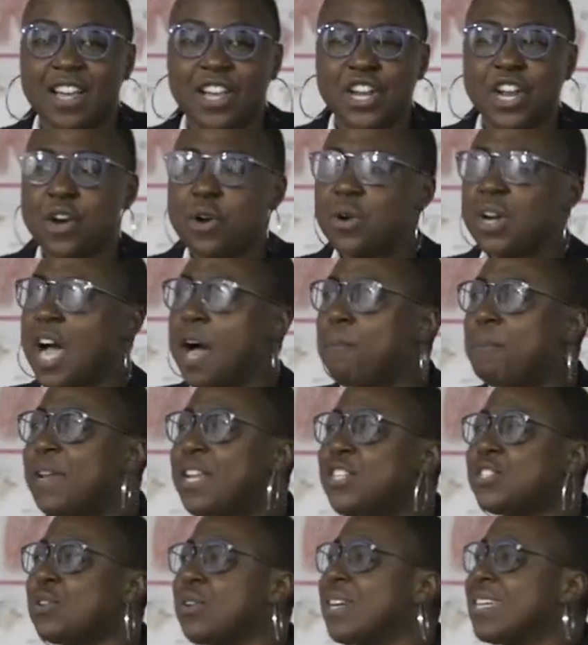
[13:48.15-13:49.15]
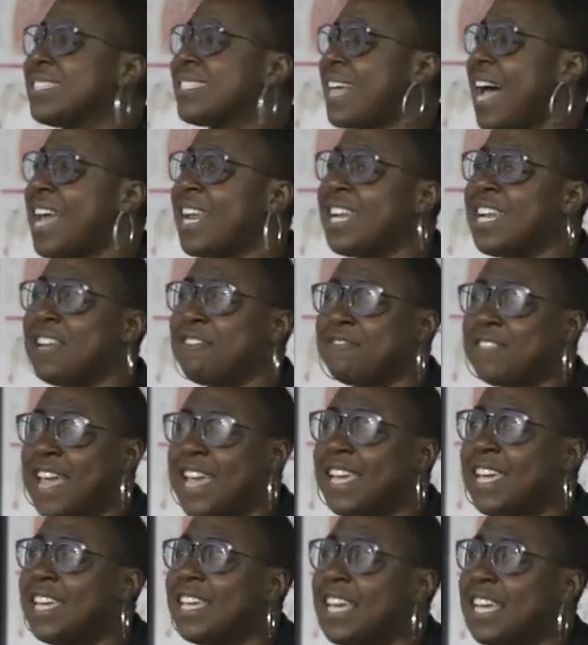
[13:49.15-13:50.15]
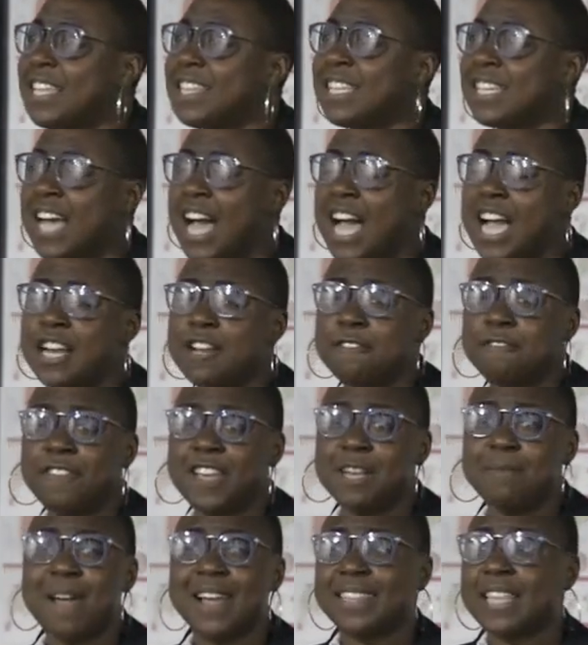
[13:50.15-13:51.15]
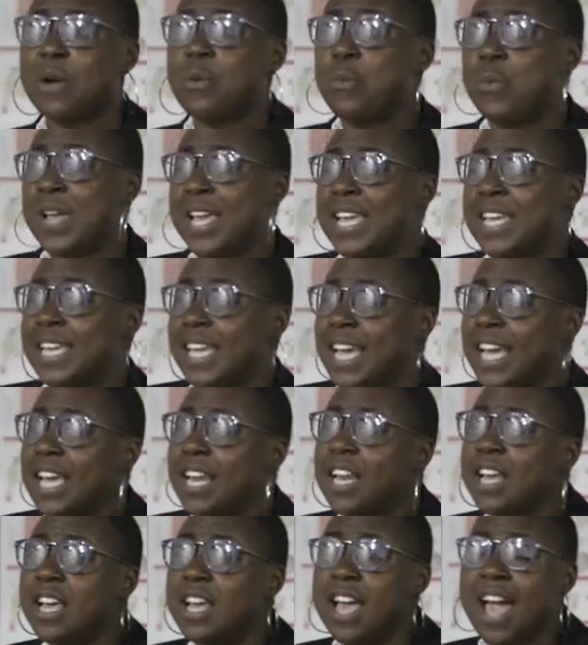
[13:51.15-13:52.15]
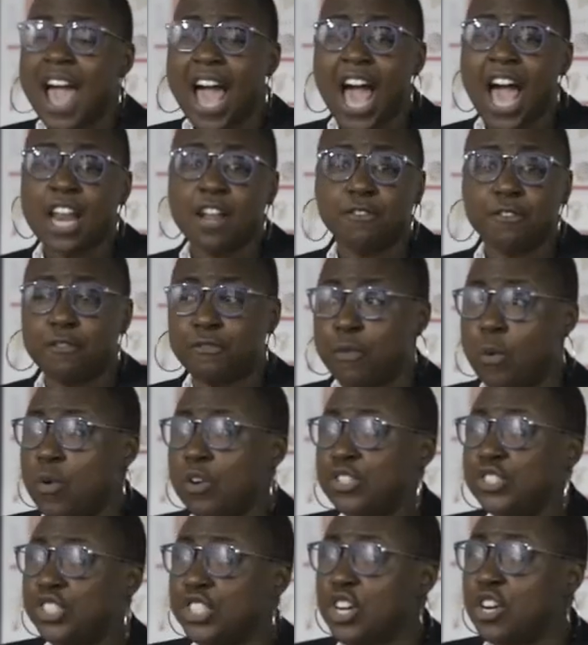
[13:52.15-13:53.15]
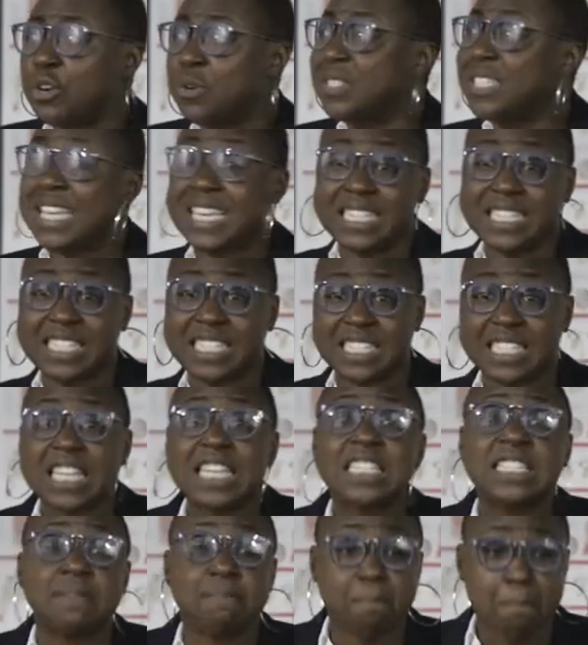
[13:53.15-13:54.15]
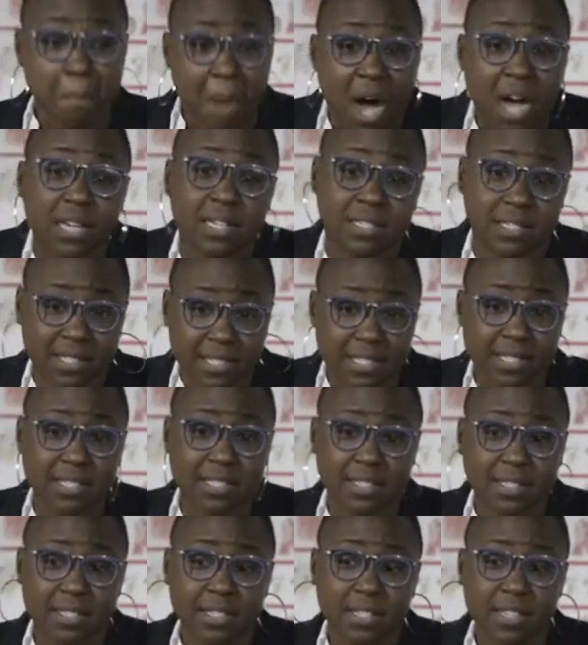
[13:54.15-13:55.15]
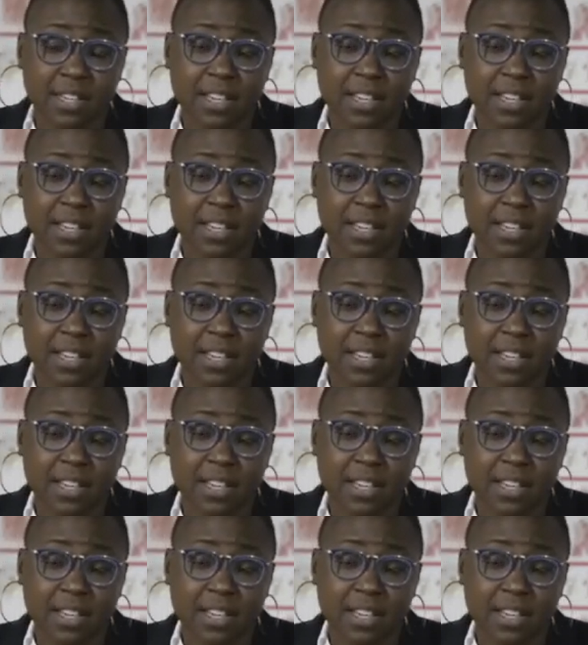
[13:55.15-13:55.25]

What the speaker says: You know, companies are excited if they can get the kind of feedback that we get out of 4 shows in 6 months.